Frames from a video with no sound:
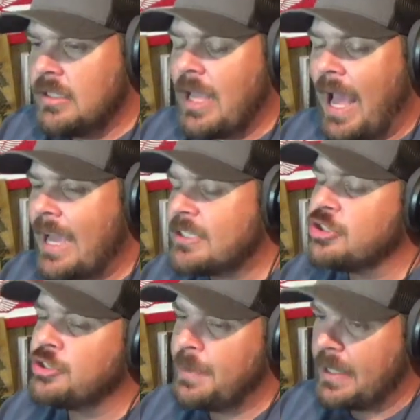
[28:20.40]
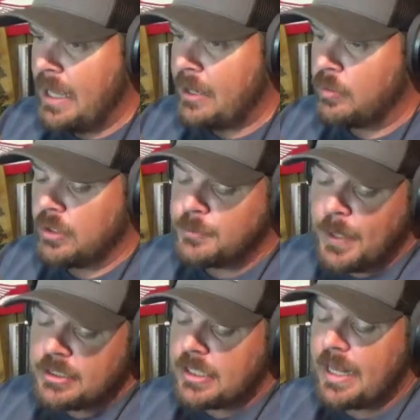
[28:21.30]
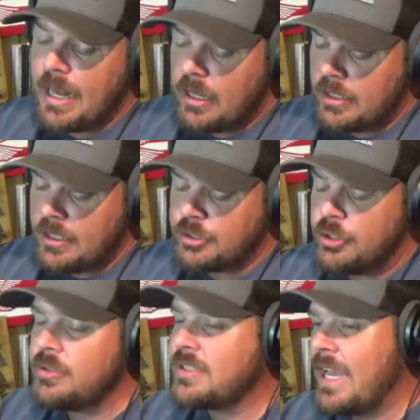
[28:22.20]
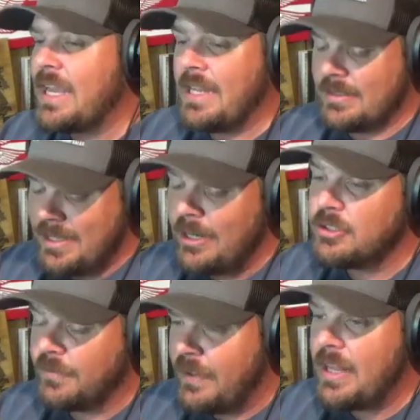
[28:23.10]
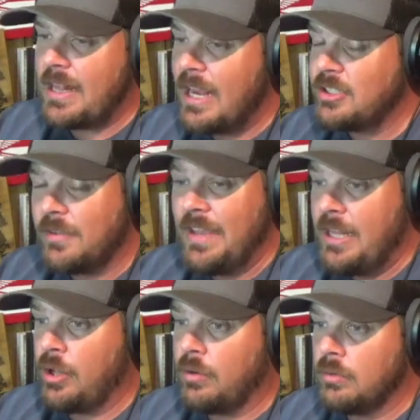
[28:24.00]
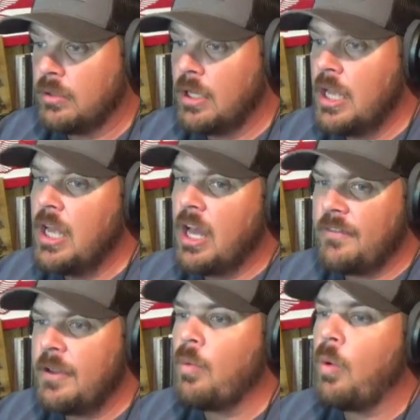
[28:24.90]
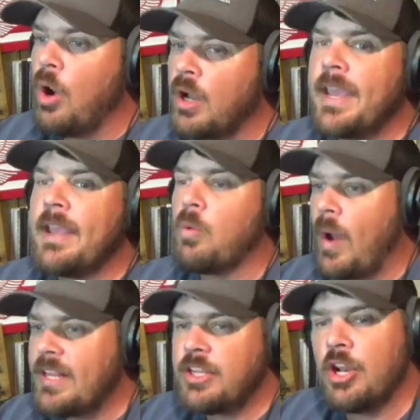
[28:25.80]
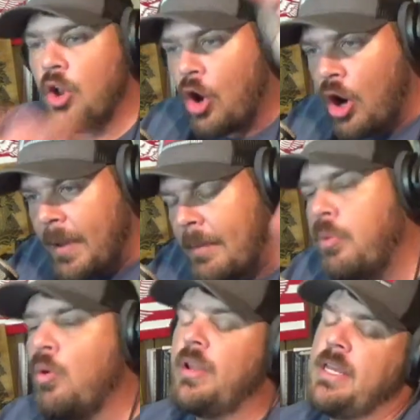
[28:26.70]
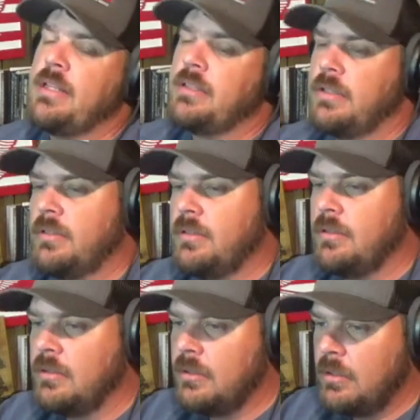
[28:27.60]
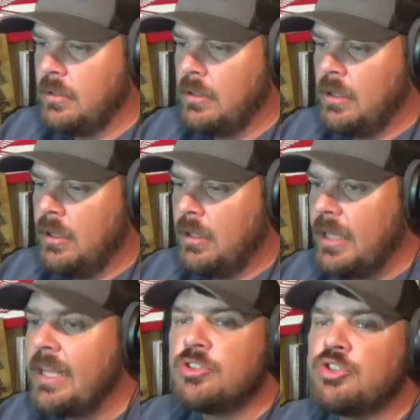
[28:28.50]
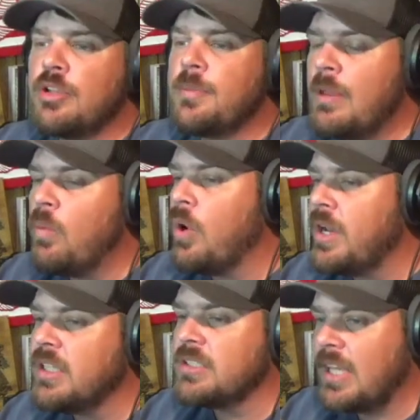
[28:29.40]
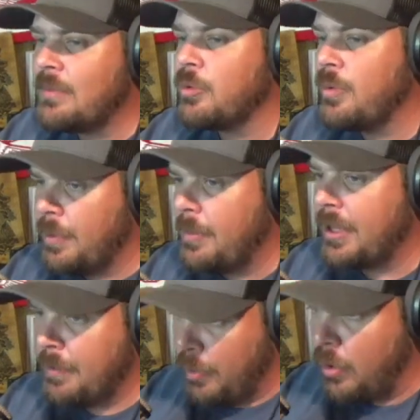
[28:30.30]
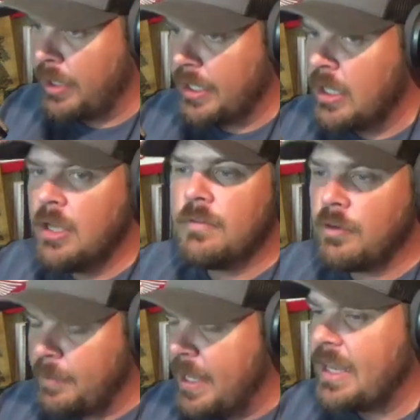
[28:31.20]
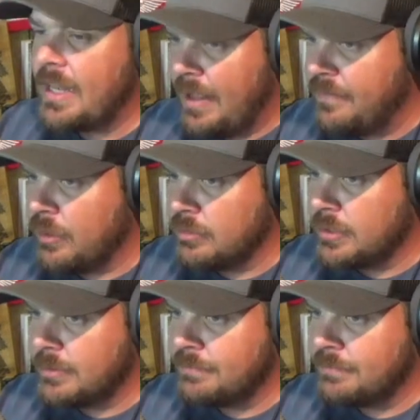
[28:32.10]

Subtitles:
Actions speak louder than words, especially in outlet. This dude's saying this. There's a video of him walking right to the alarm and pulling it. Ladies and gentlemen, he wanted to stop the Republican Party from making that vote.